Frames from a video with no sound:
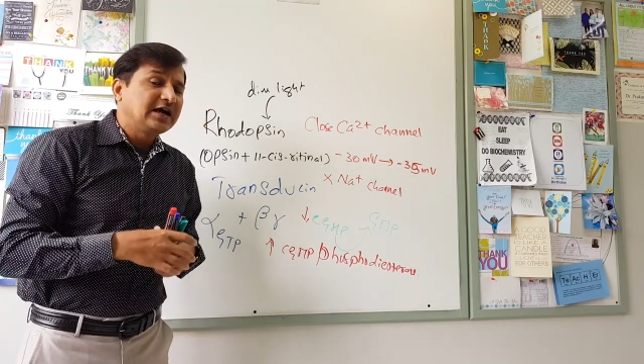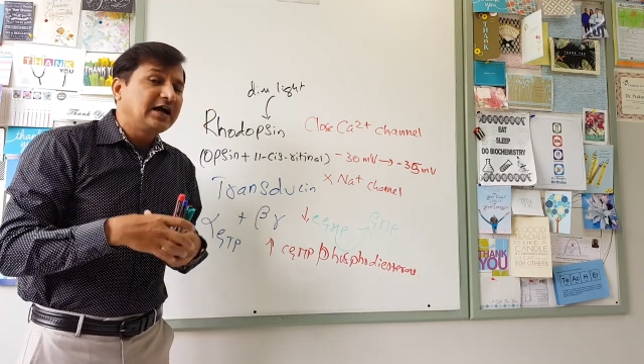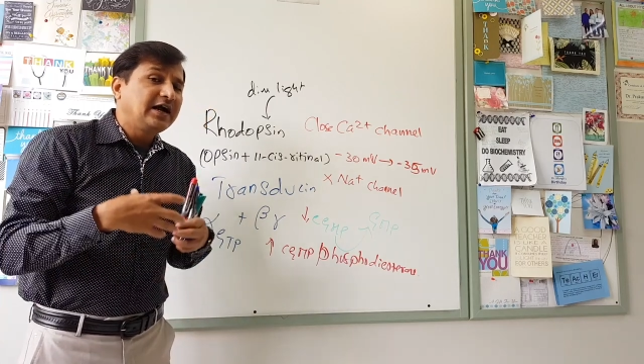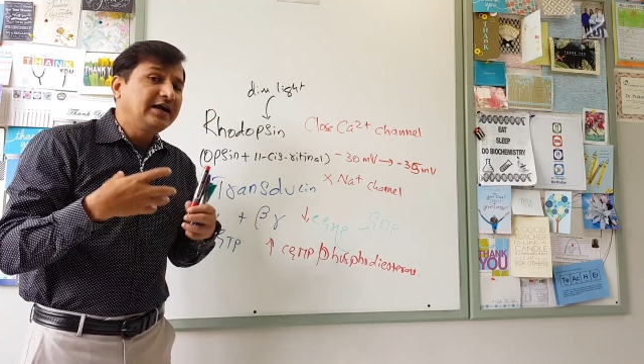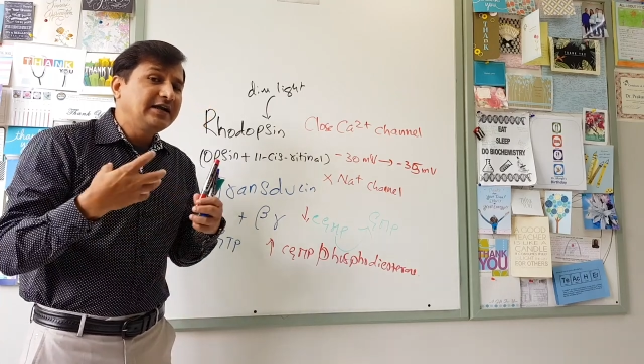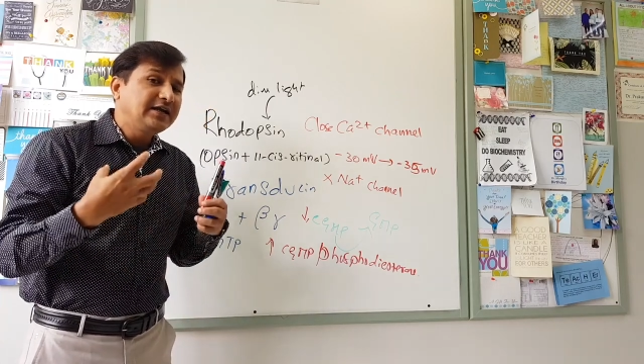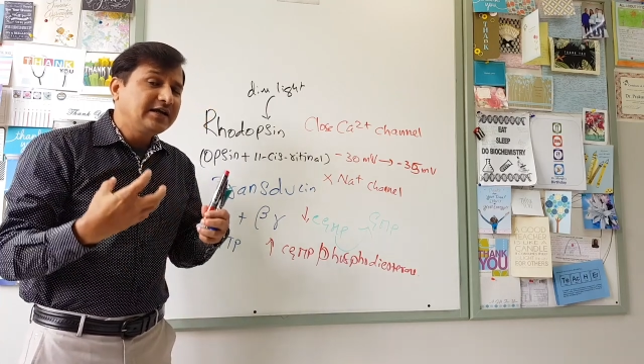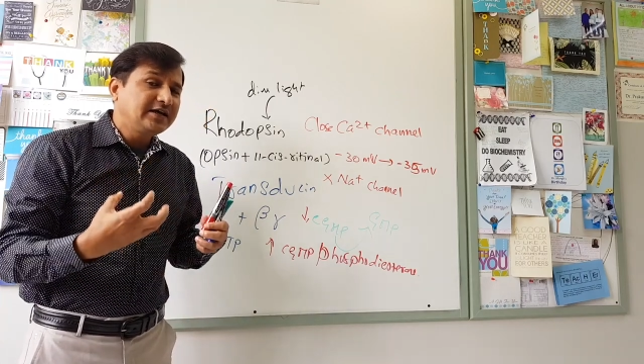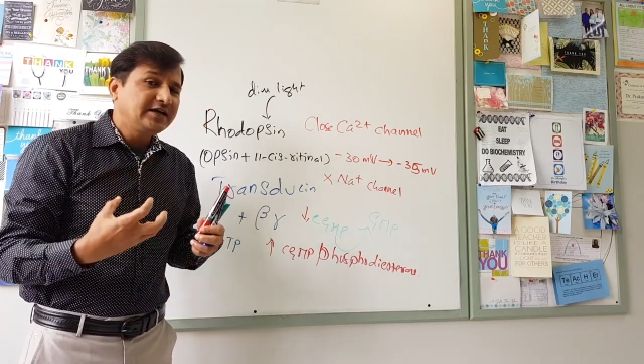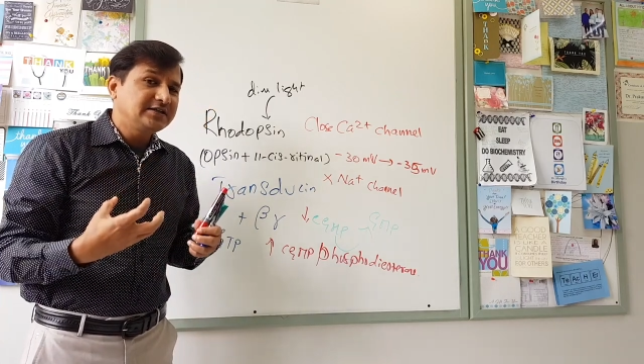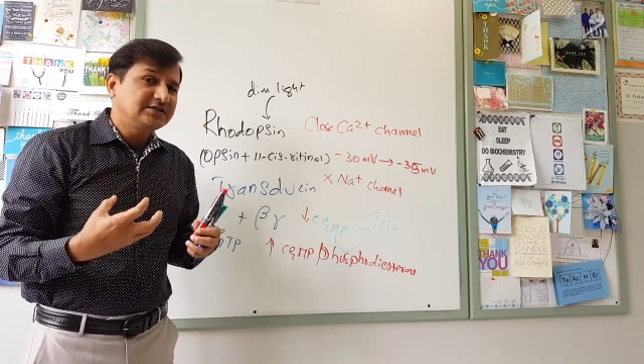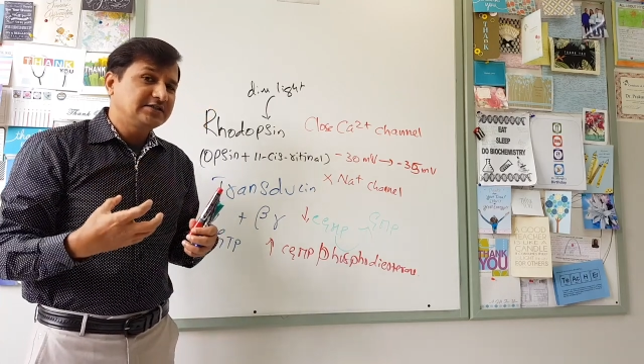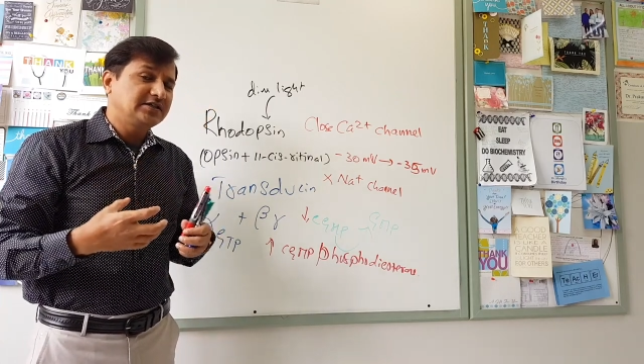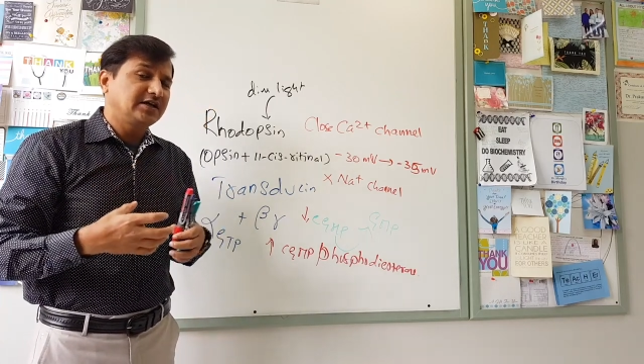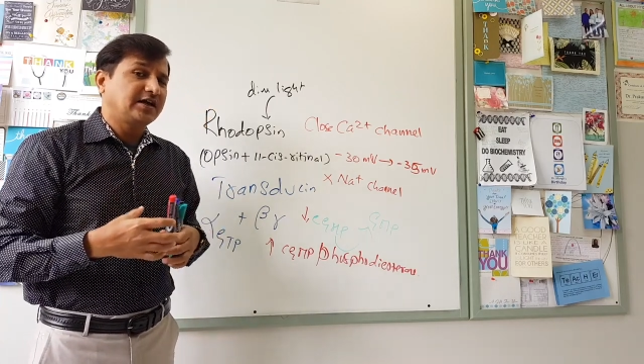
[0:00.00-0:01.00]
and decrease
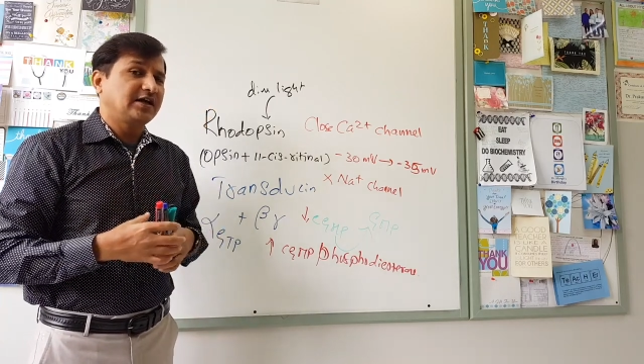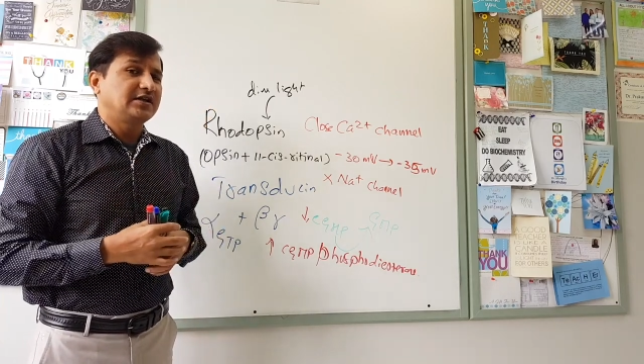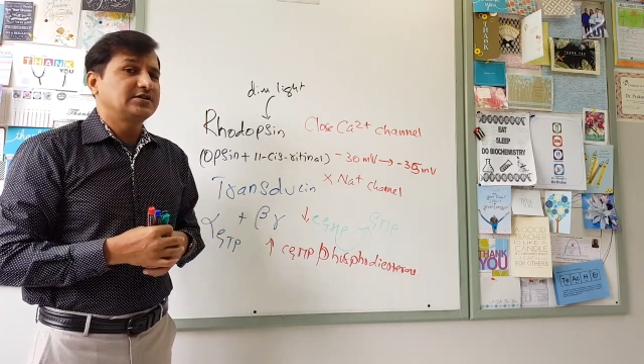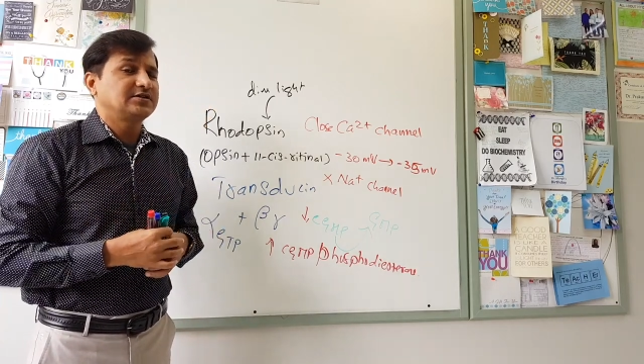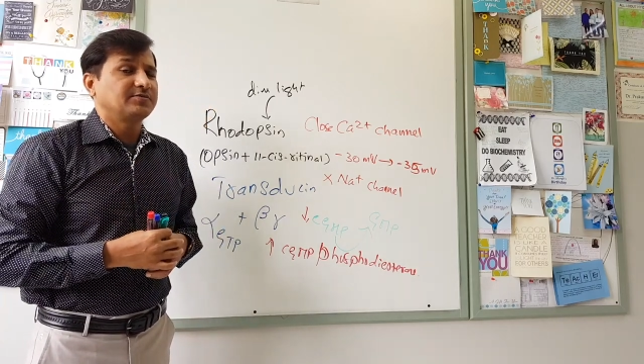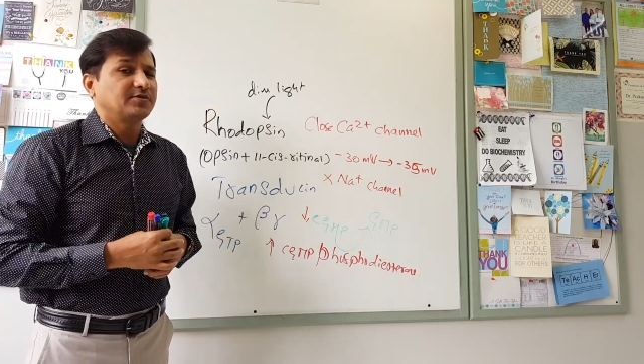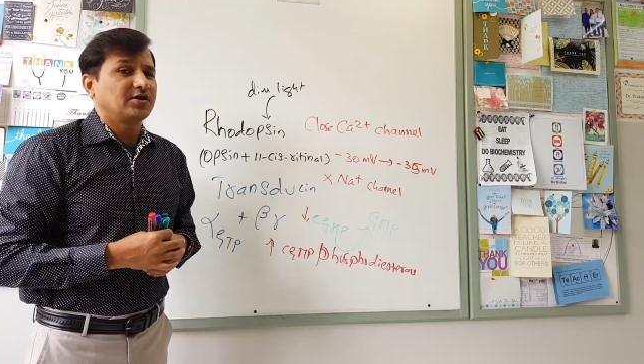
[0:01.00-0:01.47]
in the calcium